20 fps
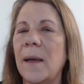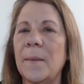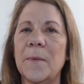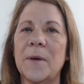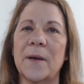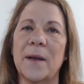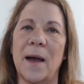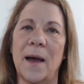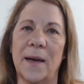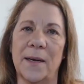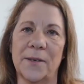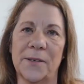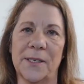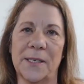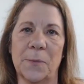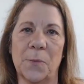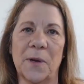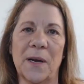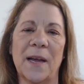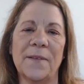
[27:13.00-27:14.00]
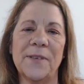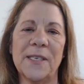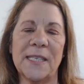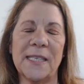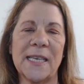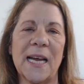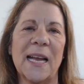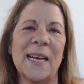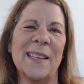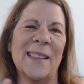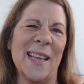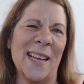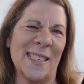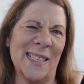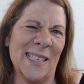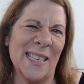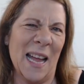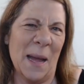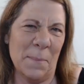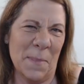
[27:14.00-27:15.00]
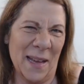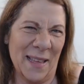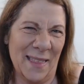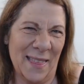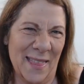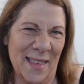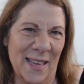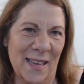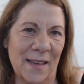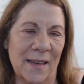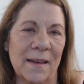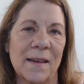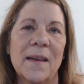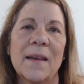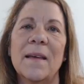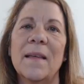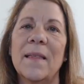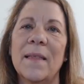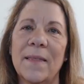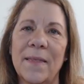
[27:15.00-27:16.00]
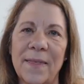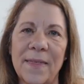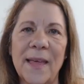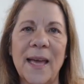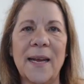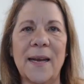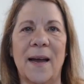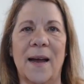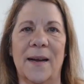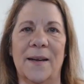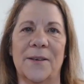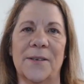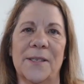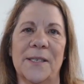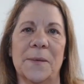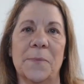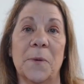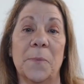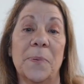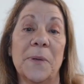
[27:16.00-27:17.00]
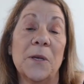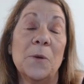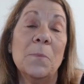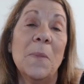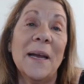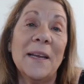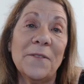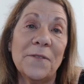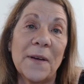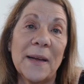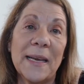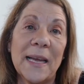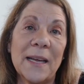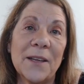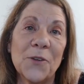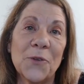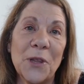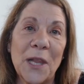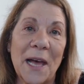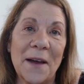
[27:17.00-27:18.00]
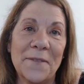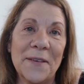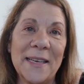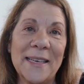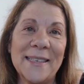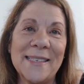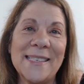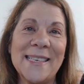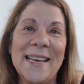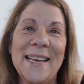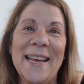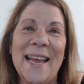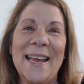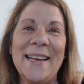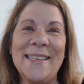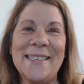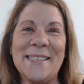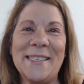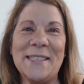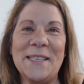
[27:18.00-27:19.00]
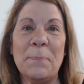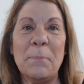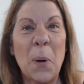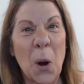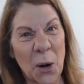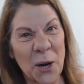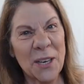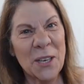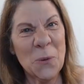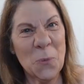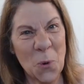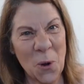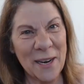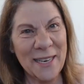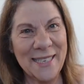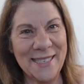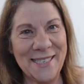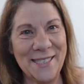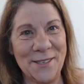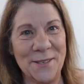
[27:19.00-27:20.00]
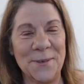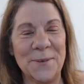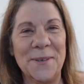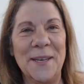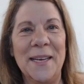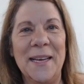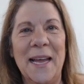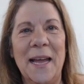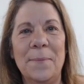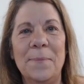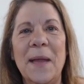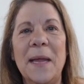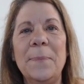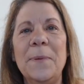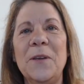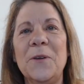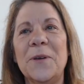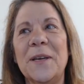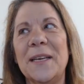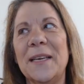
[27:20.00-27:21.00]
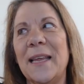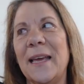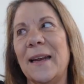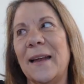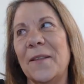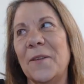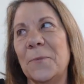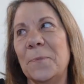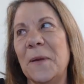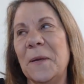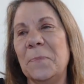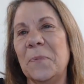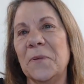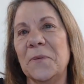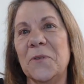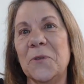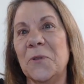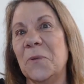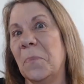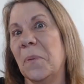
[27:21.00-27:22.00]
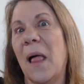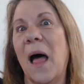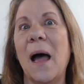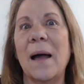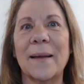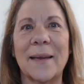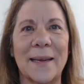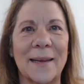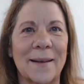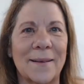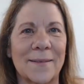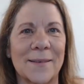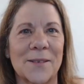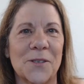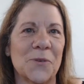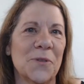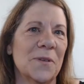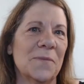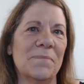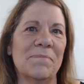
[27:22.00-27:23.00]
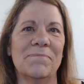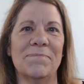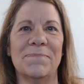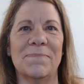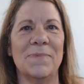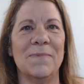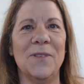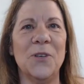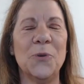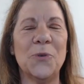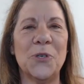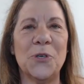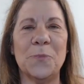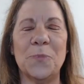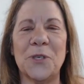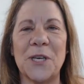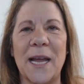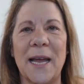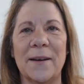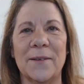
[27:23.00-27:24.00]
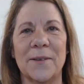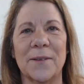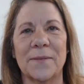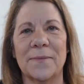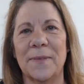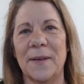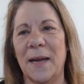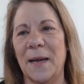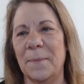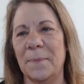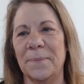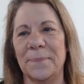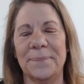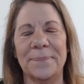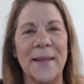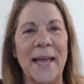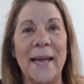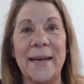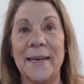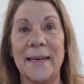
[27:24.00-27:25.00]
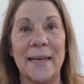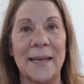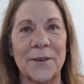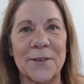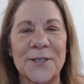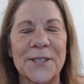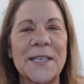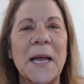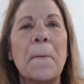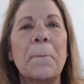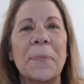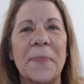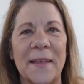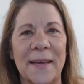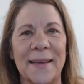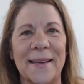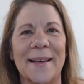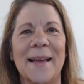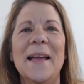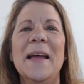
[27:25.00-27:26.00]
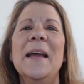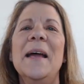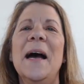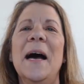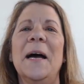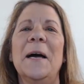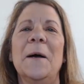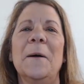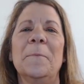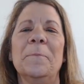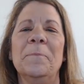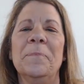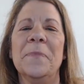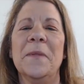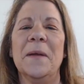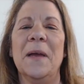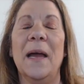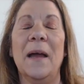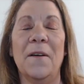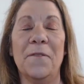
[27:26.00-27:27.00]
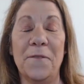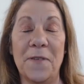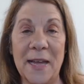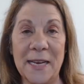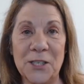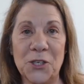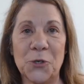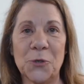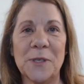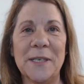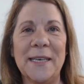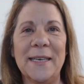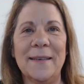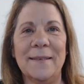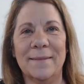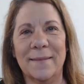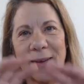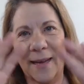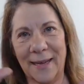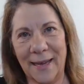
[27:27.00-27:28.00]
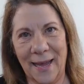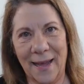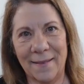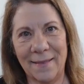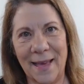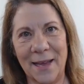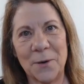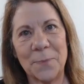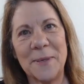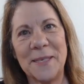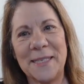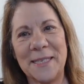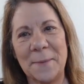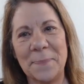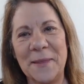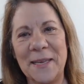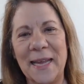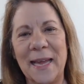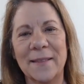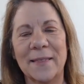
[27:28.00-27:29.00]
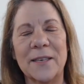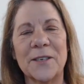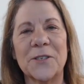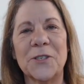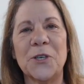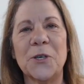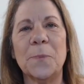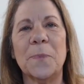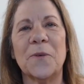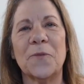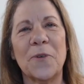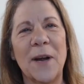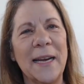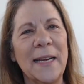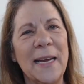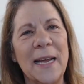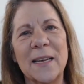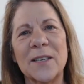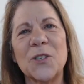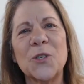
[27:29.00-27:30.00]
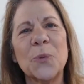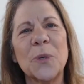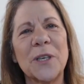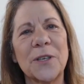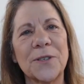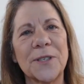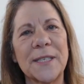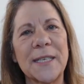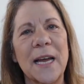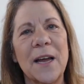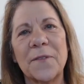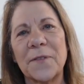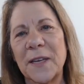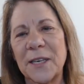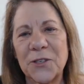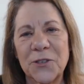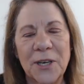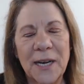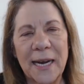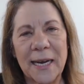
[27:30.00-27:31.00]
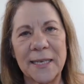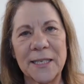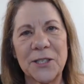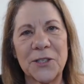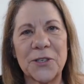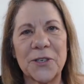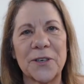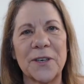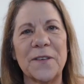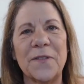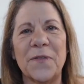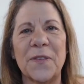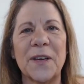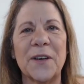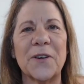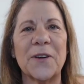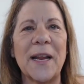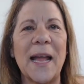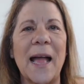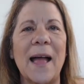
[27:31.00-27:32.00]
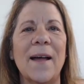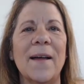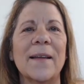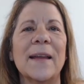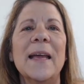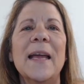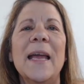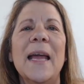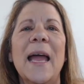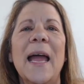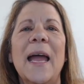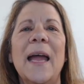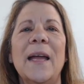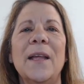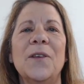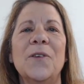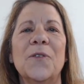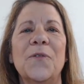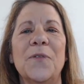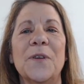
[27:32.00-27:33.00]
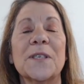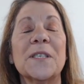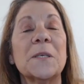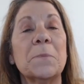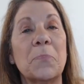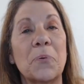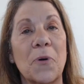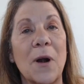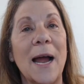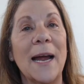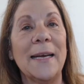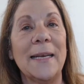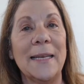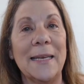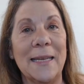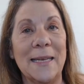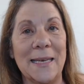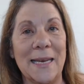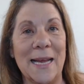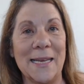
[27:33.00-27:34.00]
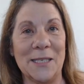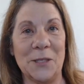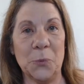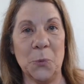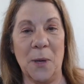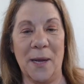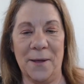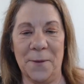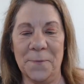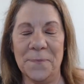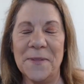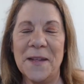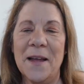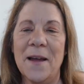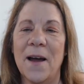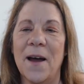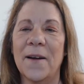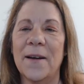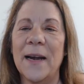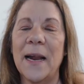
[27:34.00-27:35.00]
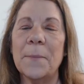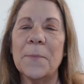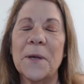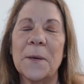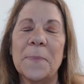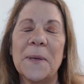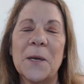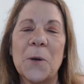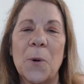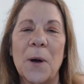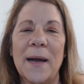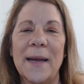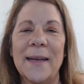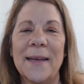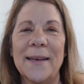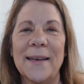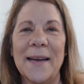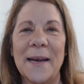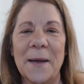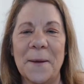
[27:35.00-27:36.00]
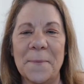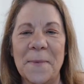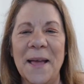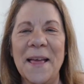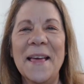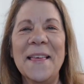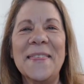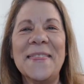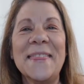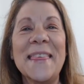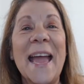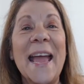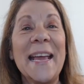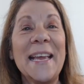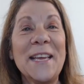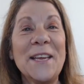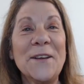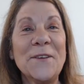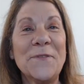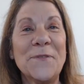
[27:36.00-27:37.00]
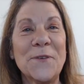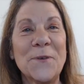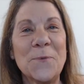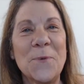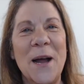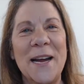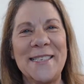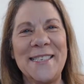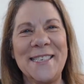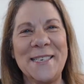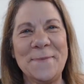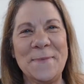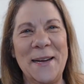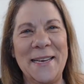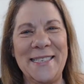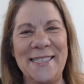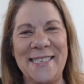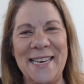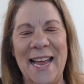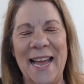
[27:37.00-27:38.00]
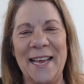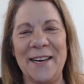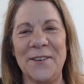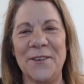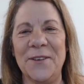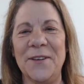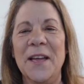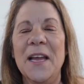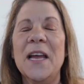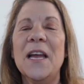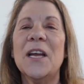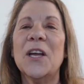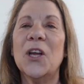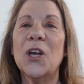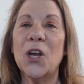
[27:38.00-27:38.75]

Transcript: I'm going to hire someone. I've decided that's not my thing. Then hire someone, but you might find out you love it and it's the part you want to do. And maybe you can let other people do the blogging or do the YouTube channel um, editing or something. Um, Eventually, again, that'll be something out there too. But right now, do it yourself, get your hands dirty, figure it out, and you'll feel some pride in it as well. All right, I'm going to be quiet. Um, thank you for watching my channel.